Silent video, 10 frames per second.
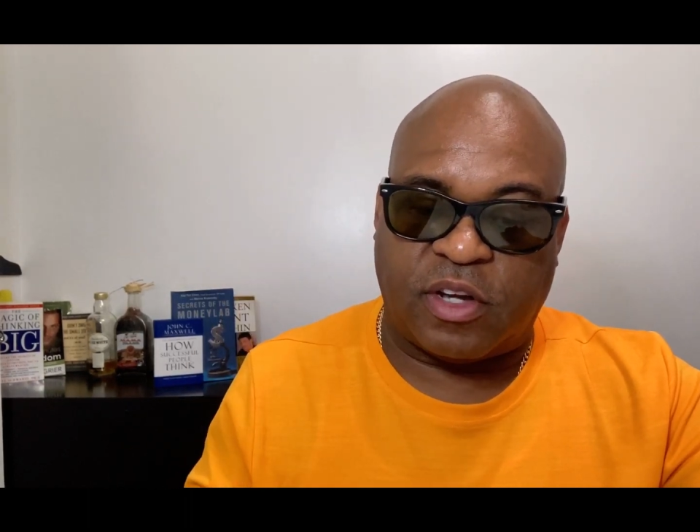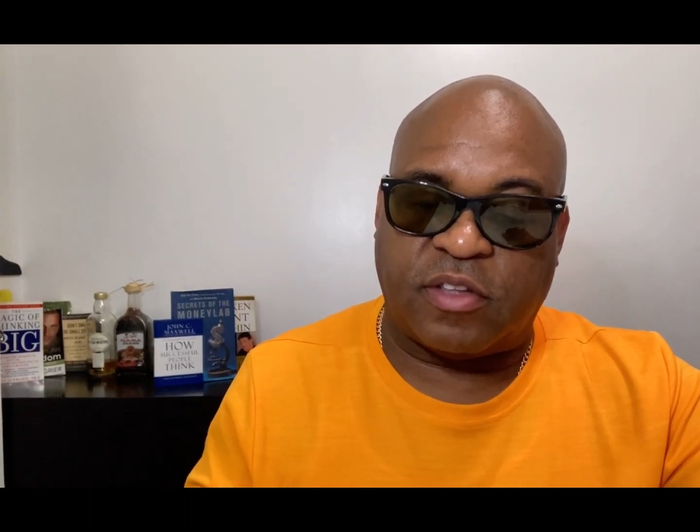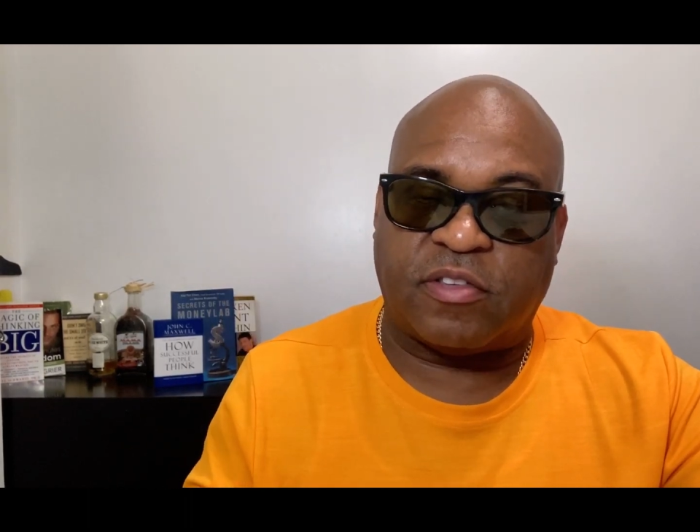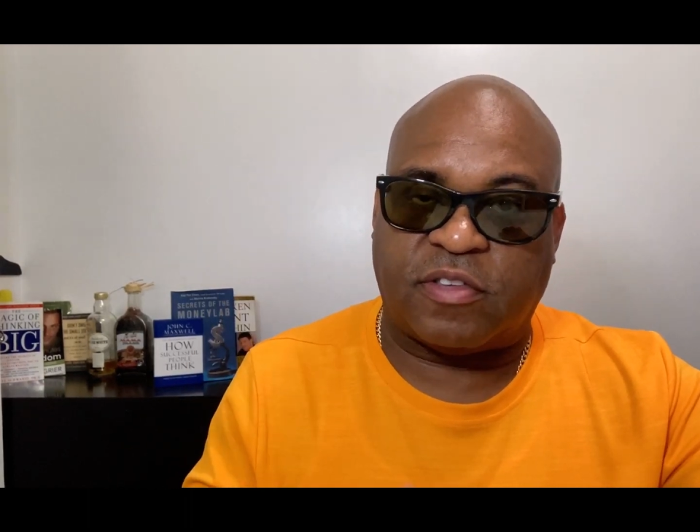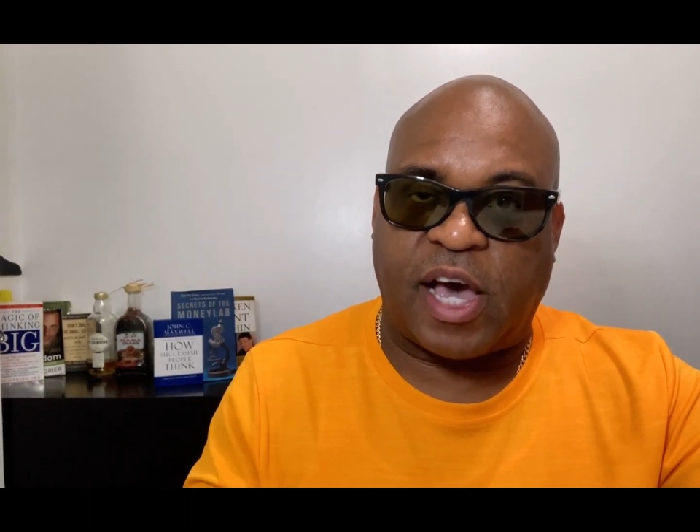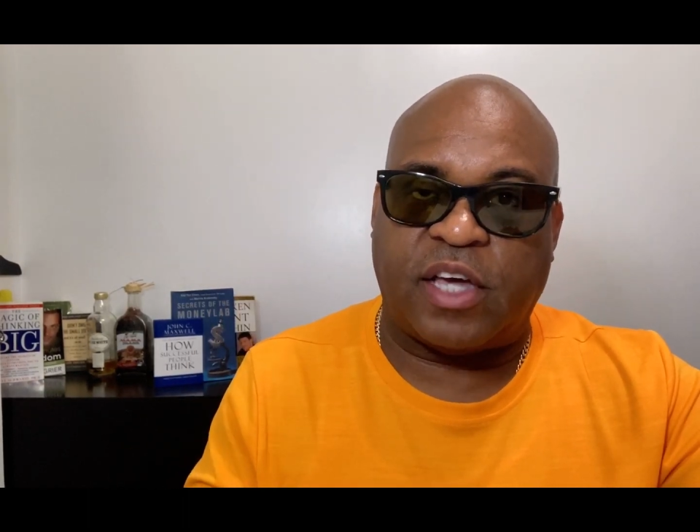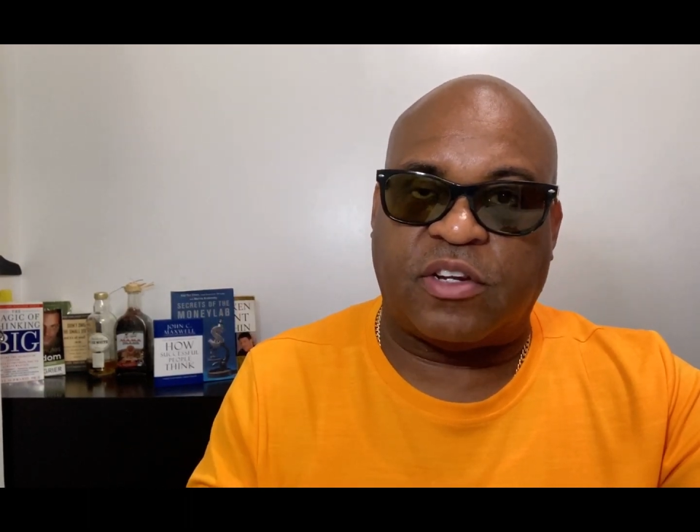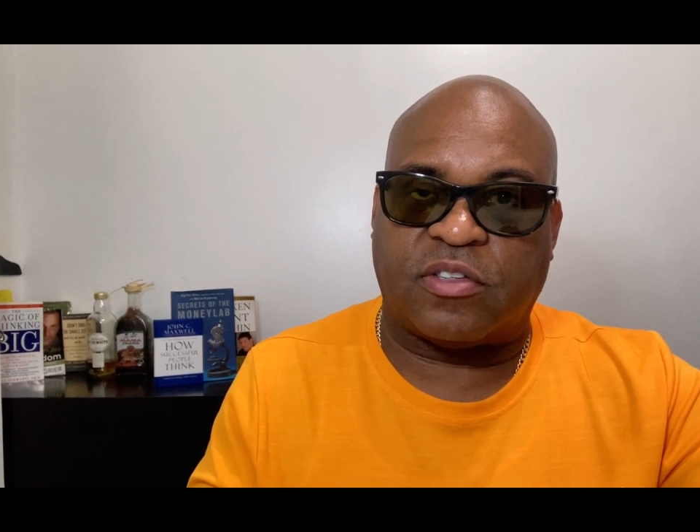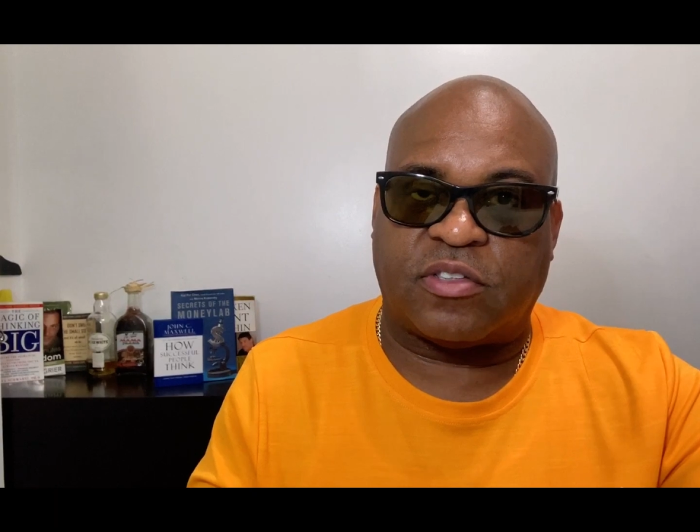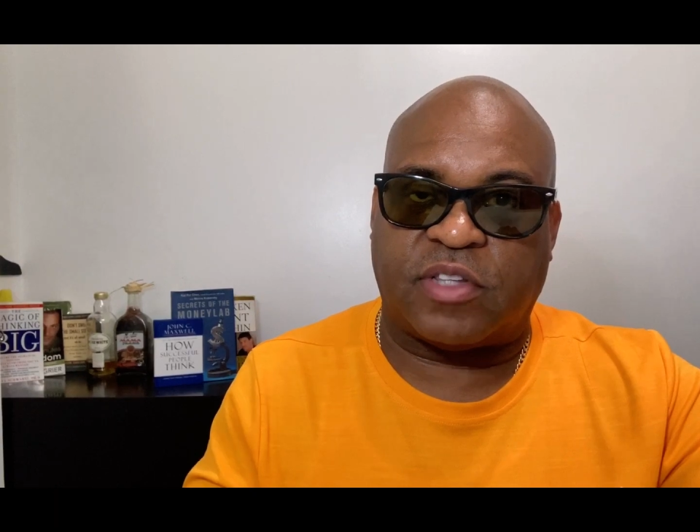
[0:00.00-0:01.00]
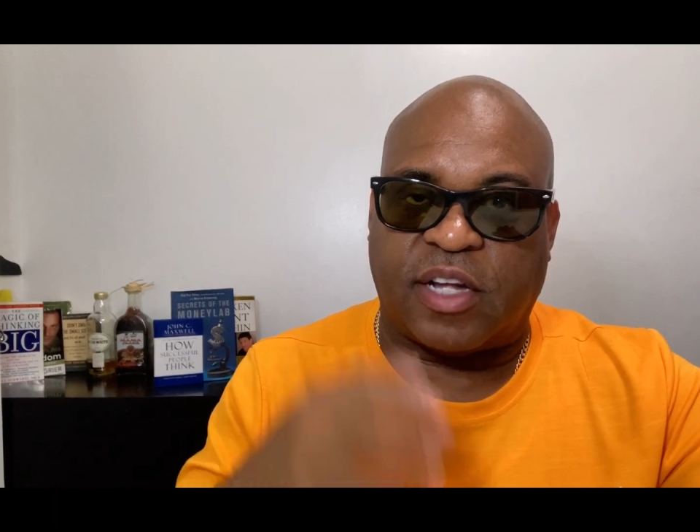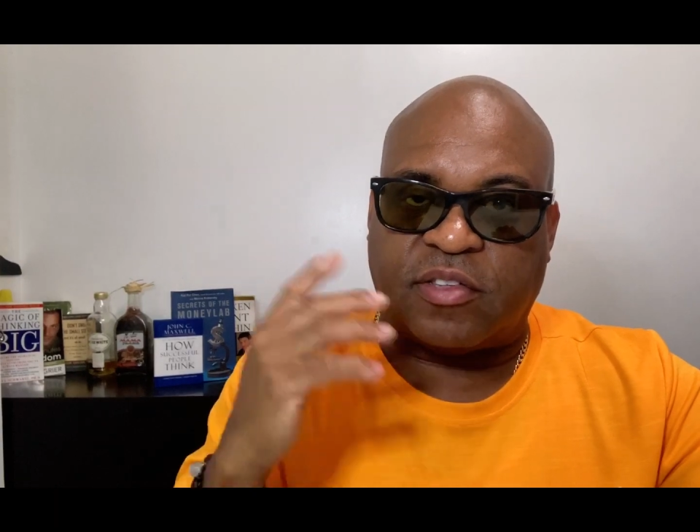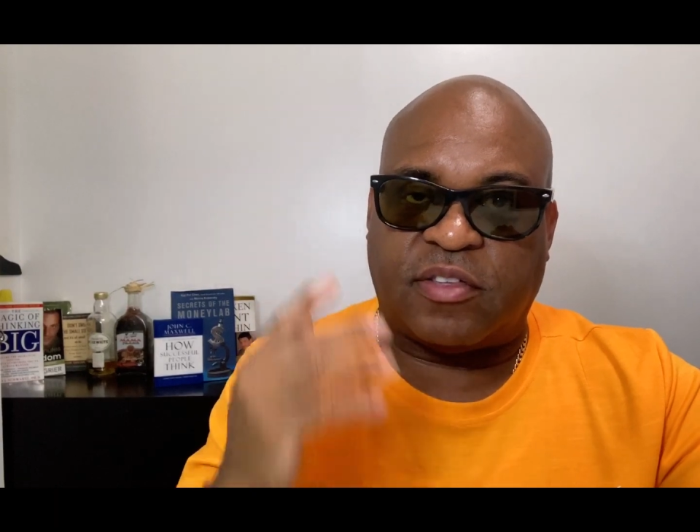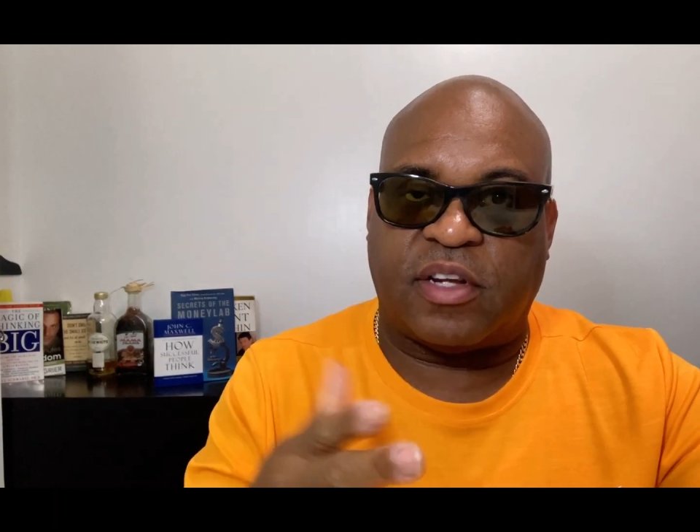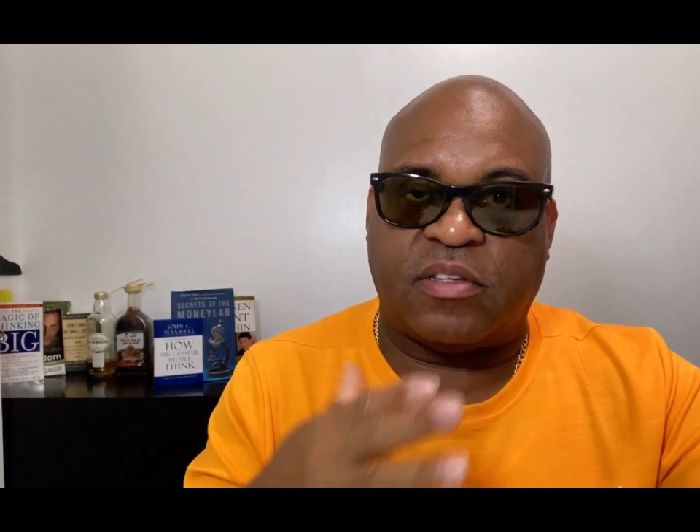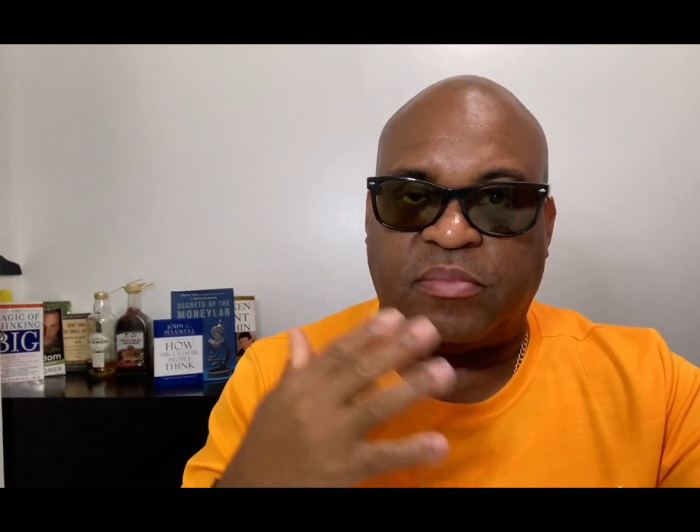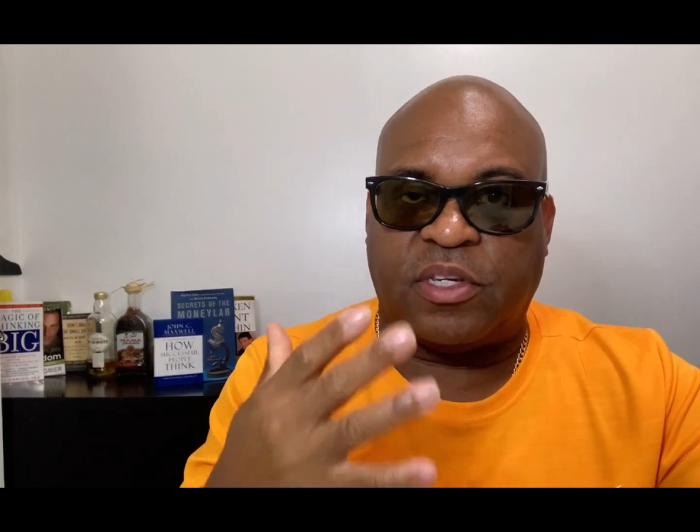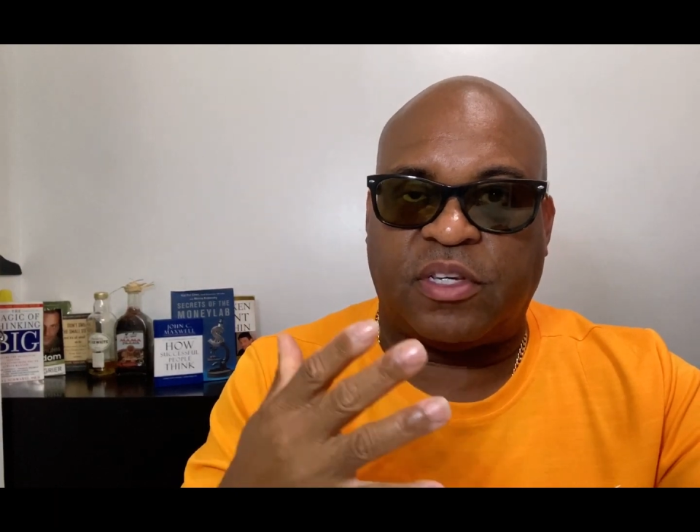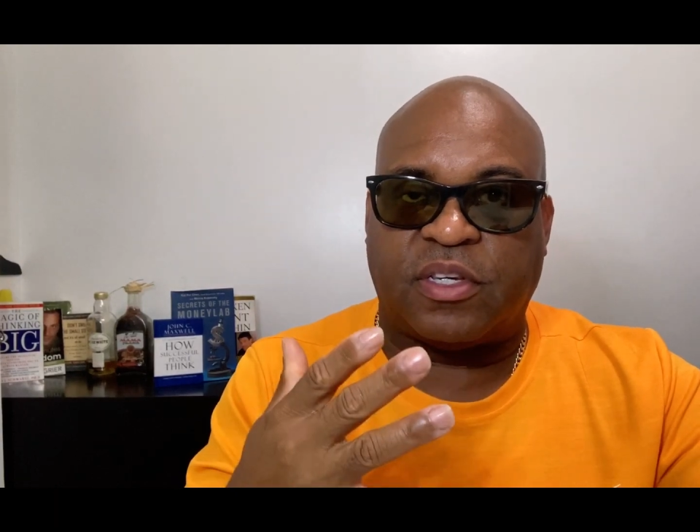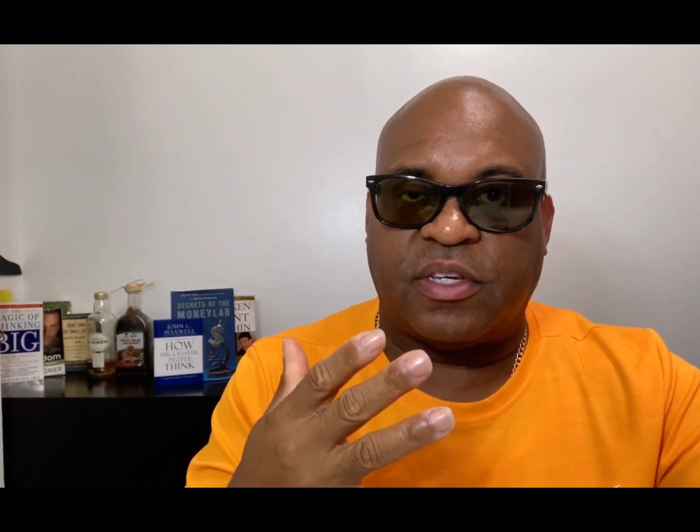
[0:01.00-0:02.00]
insiders. That's telling
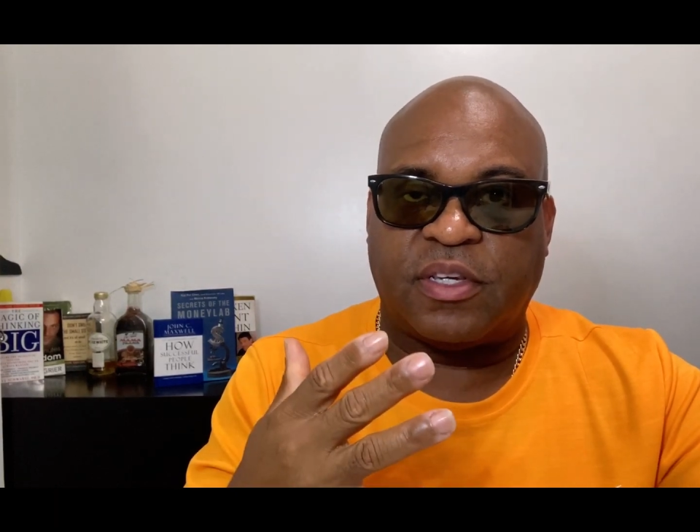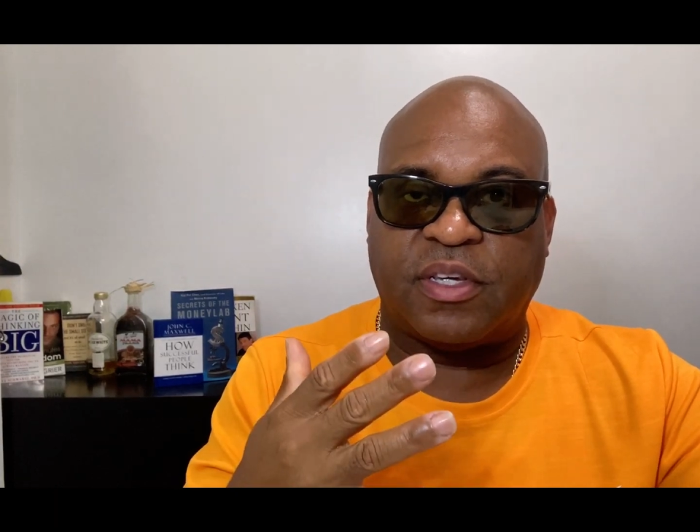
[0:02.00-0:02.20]
me